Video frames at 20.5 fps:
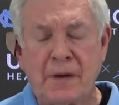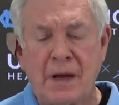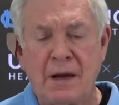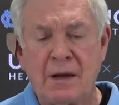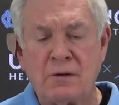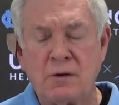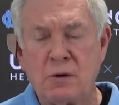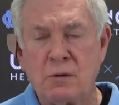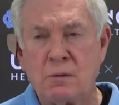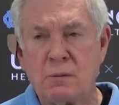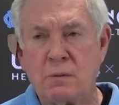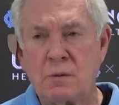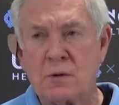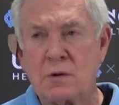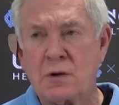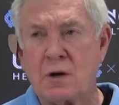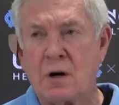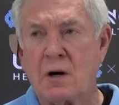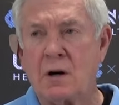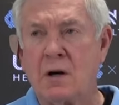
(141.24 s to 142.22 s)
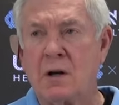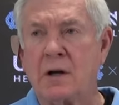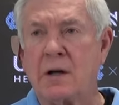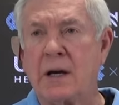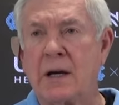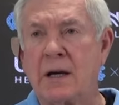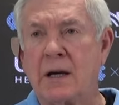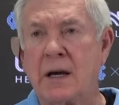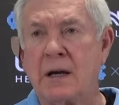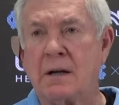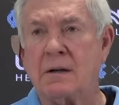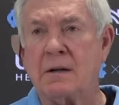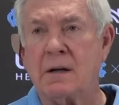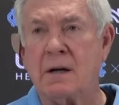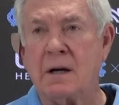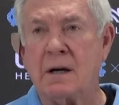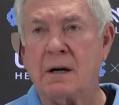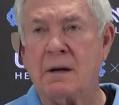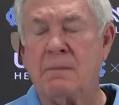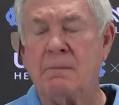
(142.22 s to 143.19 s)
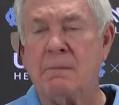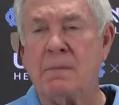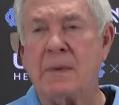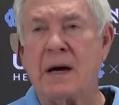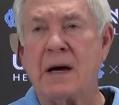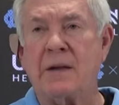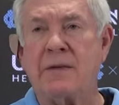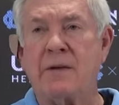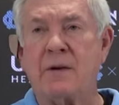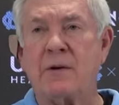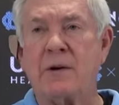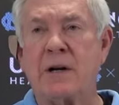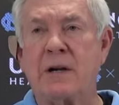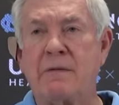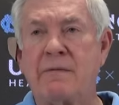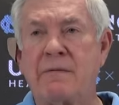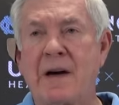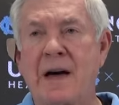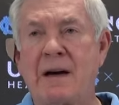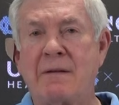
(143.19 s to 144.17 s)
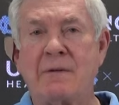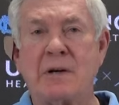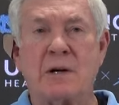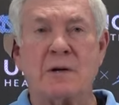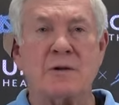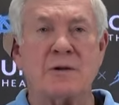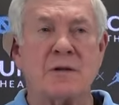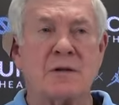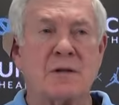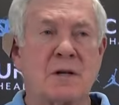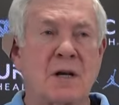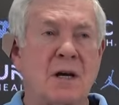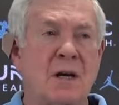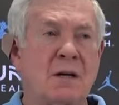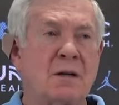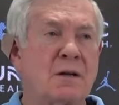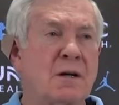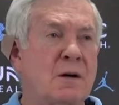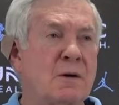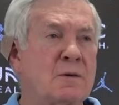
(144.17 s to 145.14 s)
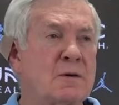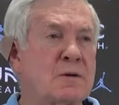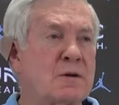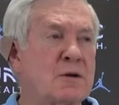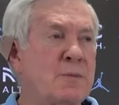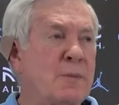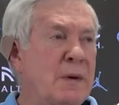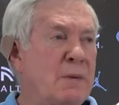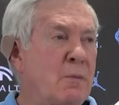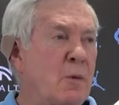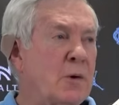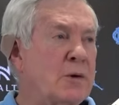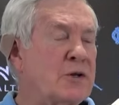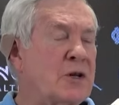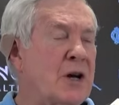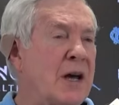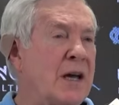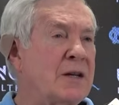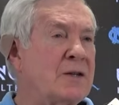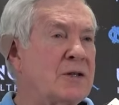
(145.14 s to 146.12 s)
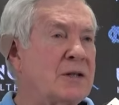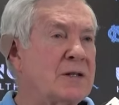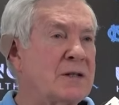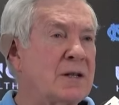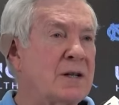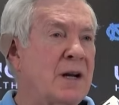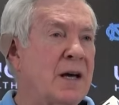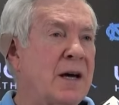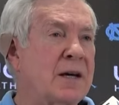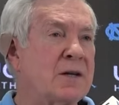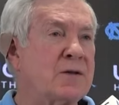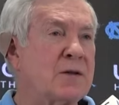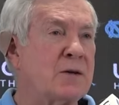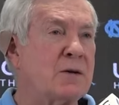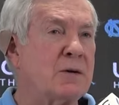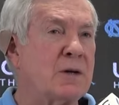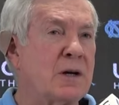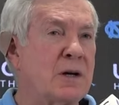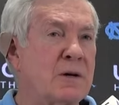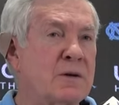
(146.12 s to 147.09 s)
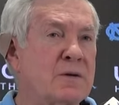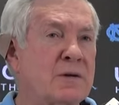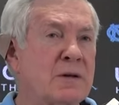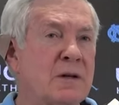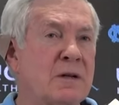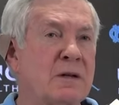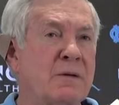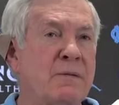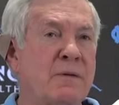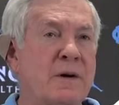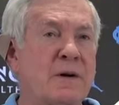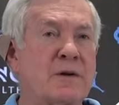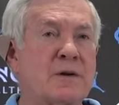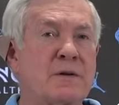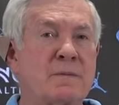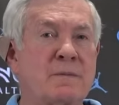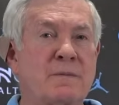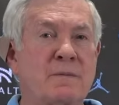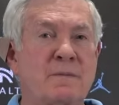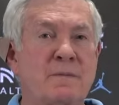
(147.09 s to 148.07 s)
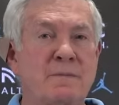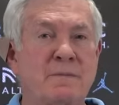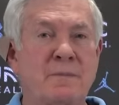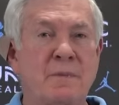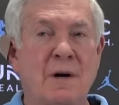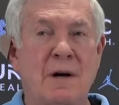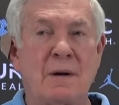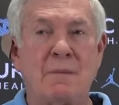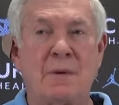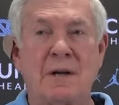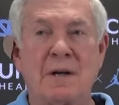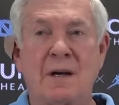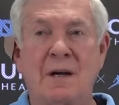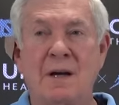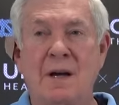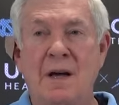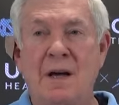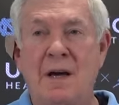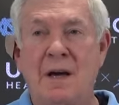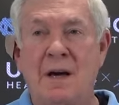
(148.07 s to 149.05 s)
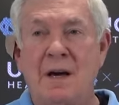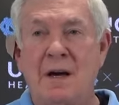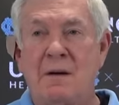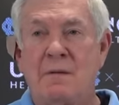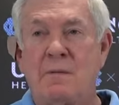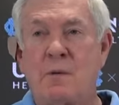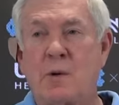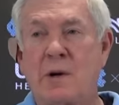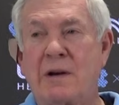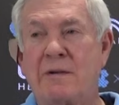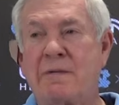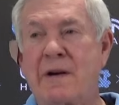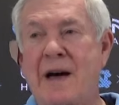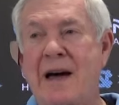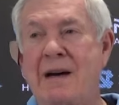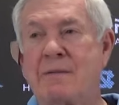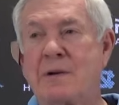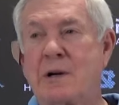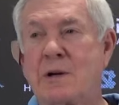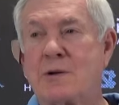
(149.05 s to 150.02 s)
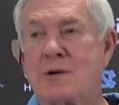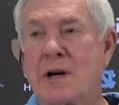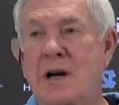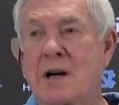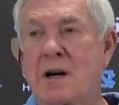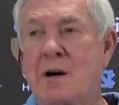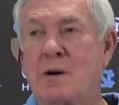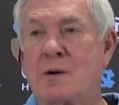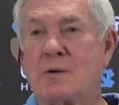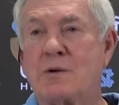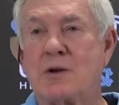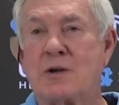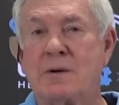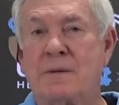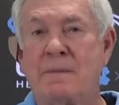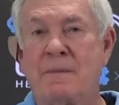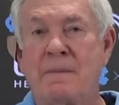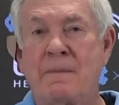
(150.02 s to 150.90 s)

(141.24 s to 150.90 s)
And you start looking at my 35 years as a head coach, there's been more changes the last 2 years than the first probably 45 years I coached.